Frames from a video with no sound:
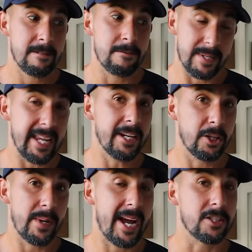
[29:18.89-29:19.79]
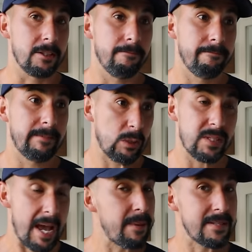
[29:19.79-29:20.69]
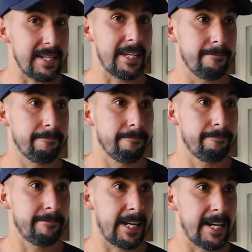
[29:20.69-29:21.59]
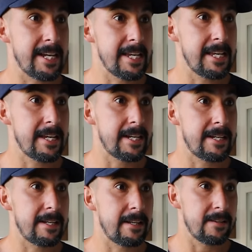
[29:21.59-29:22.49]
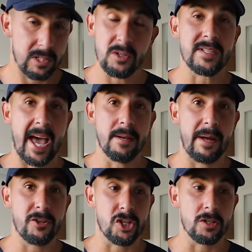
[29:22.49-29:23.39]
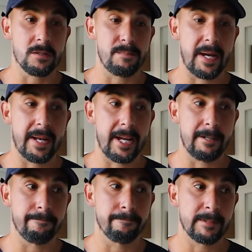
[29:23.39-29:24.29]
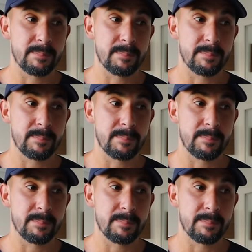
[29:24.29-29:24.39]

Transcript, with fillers: Ricky had a good reaction. He was happy to see it. Uh, he, uh, he's a little sad about the shirts, but um,